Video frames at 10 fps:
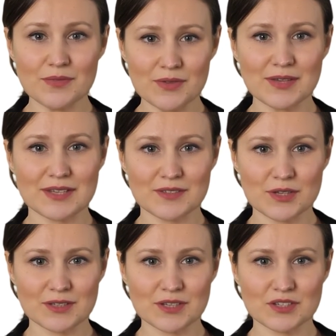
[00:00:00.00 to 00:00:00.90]
These
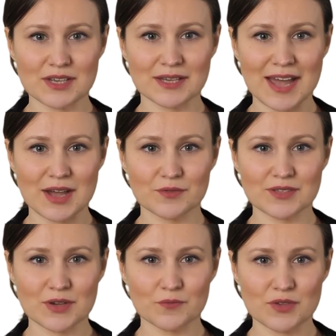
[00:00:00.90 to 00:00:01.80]
usage details
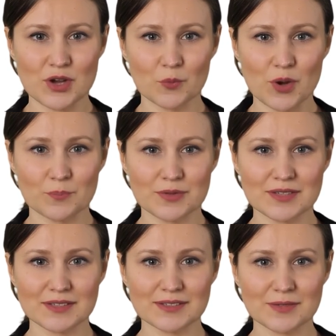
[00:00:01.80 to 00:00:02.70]
serve two
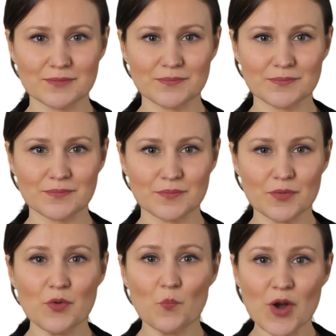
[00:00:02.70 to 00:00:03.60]
purposes.
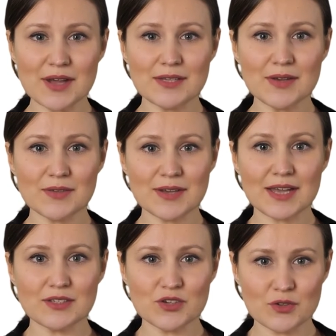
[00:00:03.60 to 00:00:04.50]
1. They
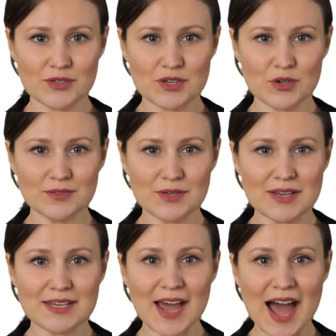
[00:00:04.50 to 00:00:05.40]
ensure the user
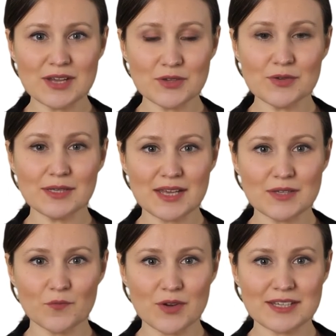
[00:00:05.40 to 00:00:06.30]
is accurately
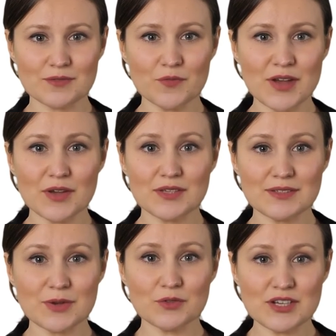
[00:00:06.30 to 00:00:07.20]
invoiced for their
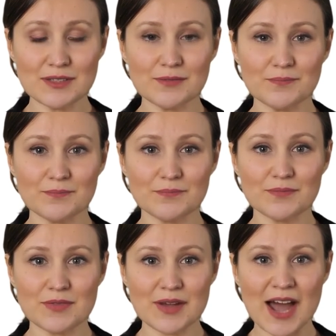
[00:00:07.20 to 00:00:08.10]
consumption.
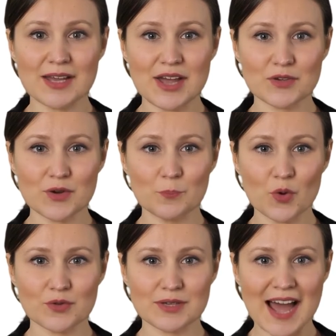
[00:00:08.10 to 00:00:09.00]
Another
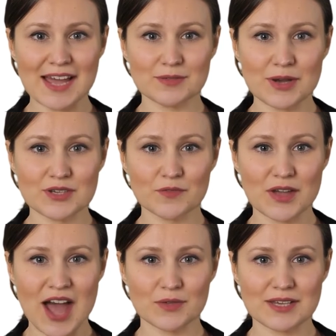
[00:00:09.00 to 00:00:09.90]
important aspect of
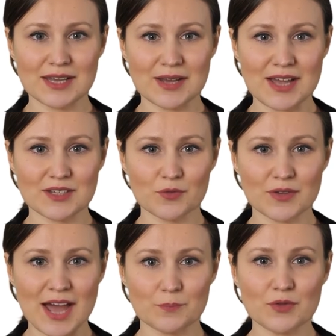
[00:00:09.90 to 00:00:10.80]
accounting is to
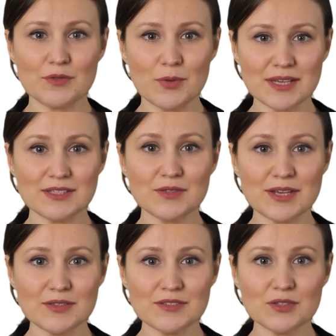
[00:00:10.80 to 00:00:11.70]
enable
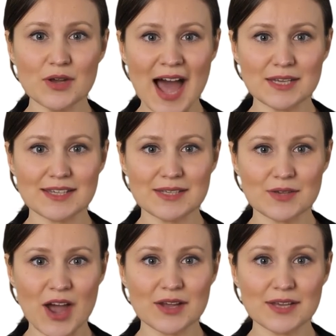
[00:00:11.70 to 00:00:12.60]
administrators to access
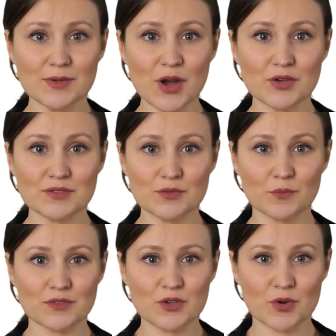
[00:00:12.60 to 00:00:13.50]
audit logs to
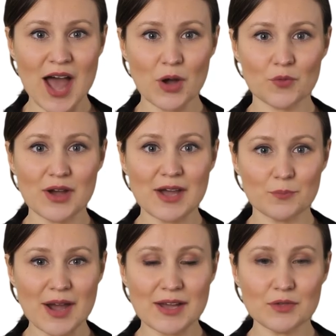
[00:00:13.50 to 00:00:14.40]
review how and
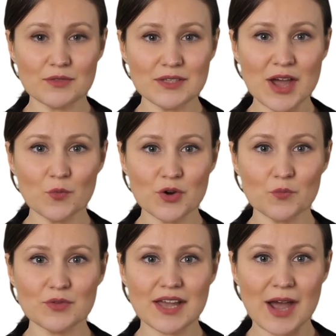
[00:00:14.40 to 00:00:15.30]
by whom the
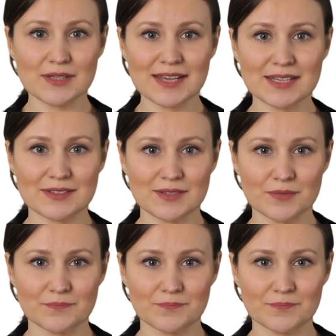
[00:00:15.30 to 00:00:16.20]
network was accessed.
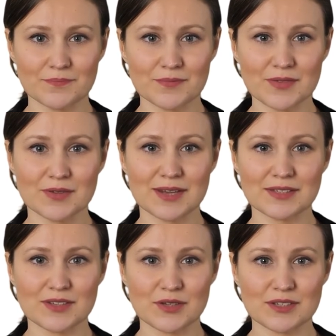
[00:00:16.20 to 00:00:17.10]

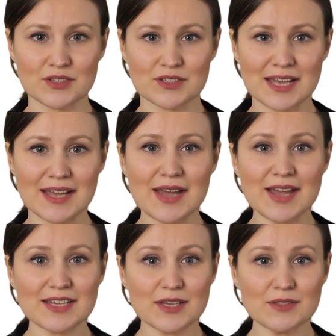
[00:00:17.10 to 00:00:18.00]
This usage data
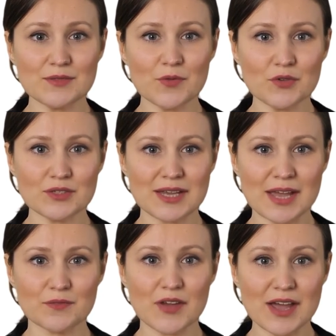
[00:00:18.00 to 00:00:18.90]
is useful to
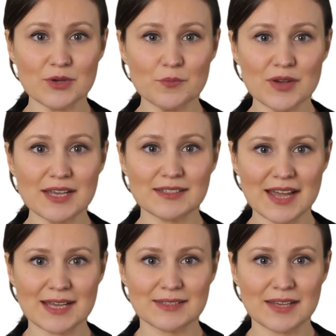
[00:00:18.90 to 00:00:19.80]
gain valuable
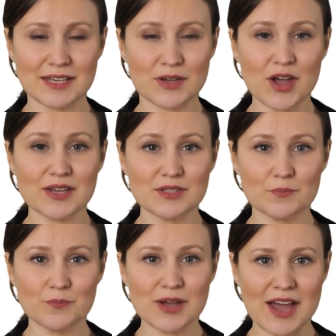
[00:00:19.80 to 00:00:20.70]
insights into
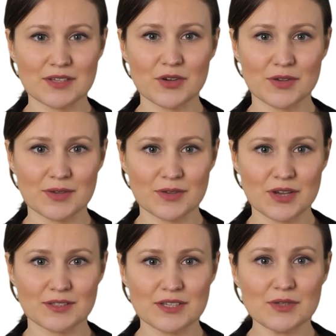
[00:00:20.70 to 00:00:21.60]
customer behavior,
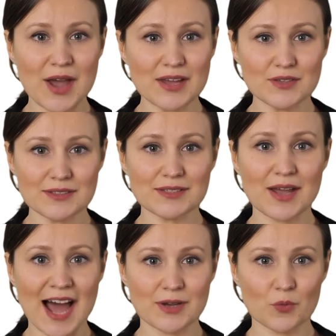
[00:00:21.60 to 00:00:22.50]
usage patterns,
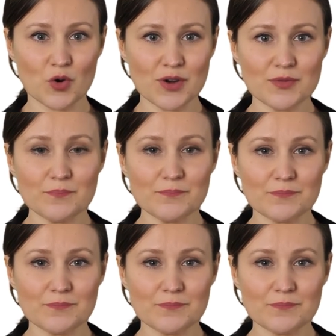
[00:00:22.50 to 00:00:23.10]
and more.